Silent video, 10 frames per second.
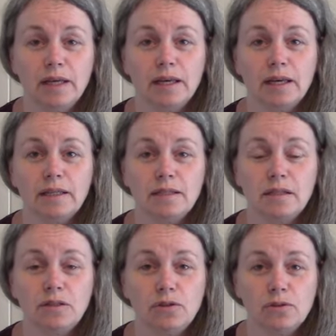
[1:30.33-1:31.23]
And as
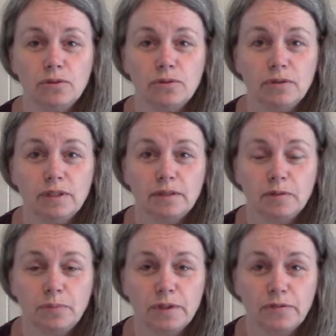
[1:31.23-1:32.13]
I told you in the
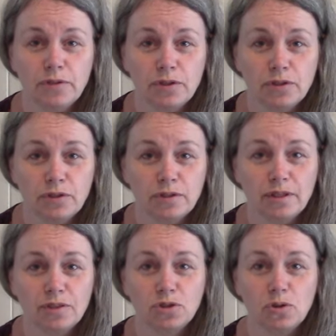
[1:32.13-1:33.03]
previous
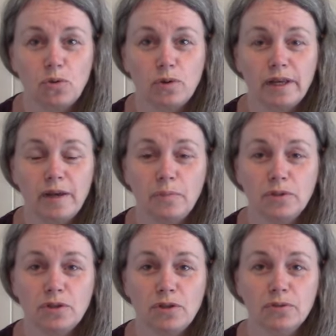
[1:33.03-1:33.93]
shawl
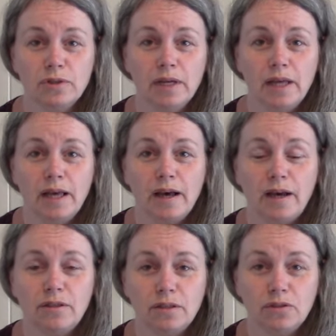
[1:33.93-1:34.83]
episode,
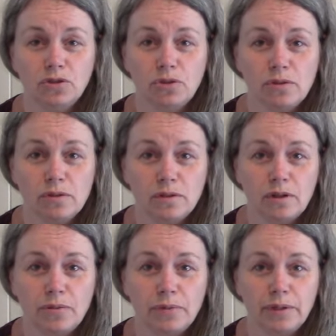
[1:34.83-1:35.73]
I think shawls
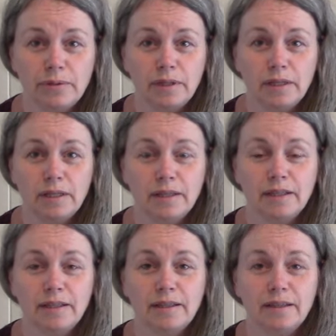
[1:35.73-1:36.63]
are very
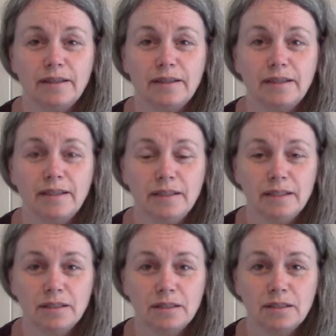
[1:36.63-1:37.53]

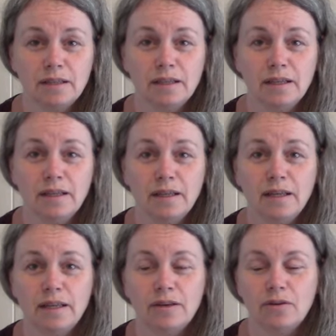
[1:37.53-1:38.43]
easy.
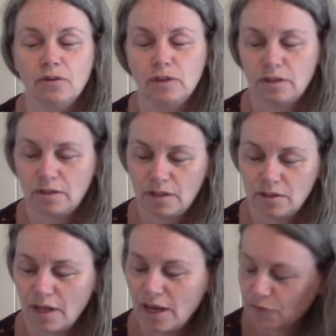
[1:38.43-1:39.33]
It
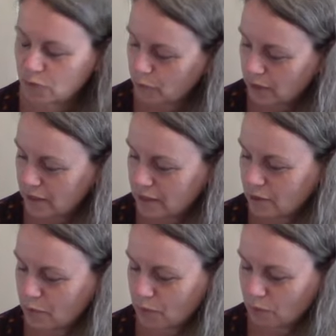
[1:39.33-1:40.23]
doesn't have to be easy,
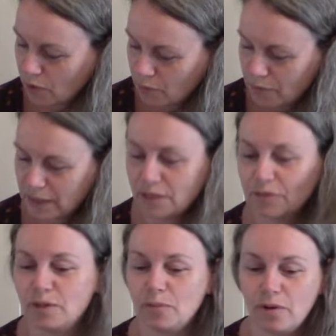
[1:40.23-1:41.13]
but many of
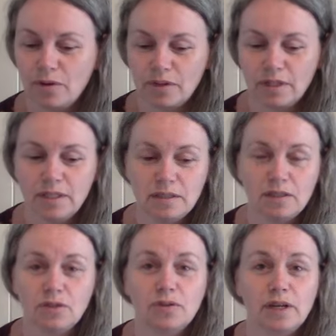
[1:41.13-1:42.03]
them are rather easy
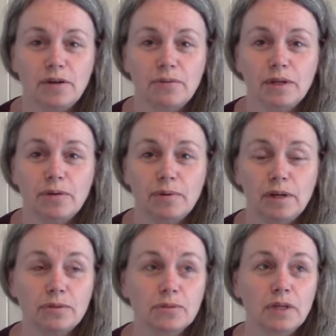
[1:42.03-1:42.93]
to carry
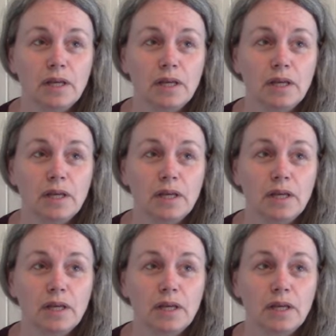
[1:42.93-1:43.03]
around.